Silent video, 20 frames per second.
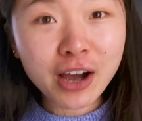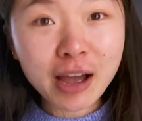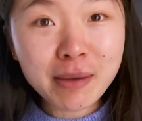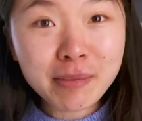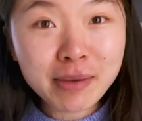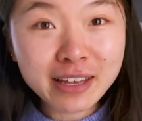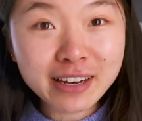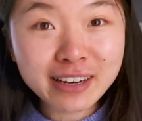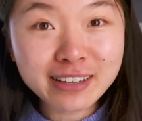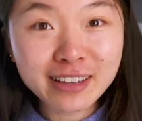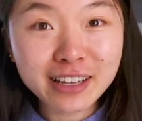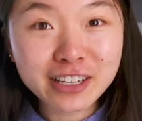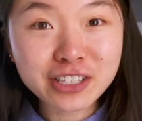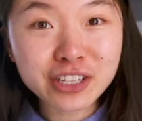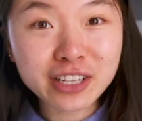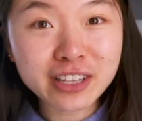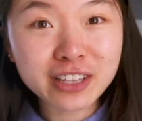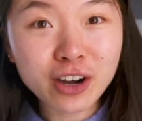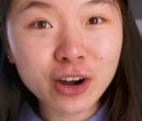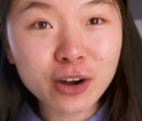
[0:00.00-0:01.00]
I'm eating lunch
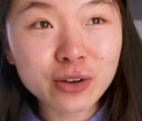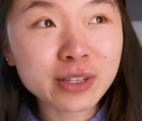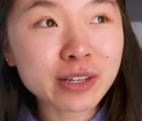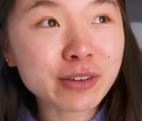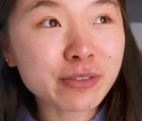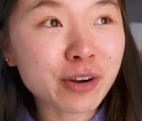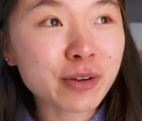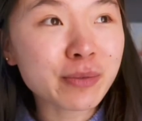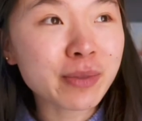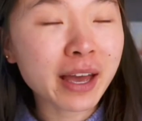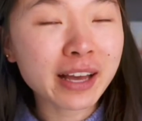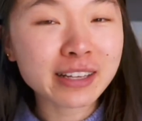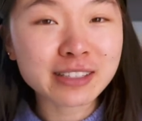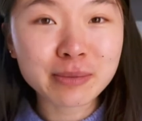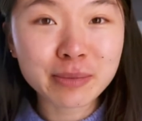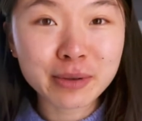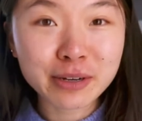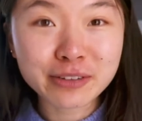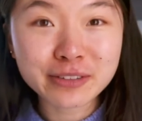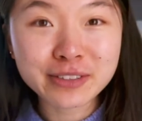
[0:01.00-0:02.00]
in the only room that has
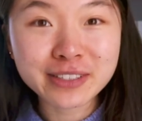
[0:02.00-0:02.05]
a bit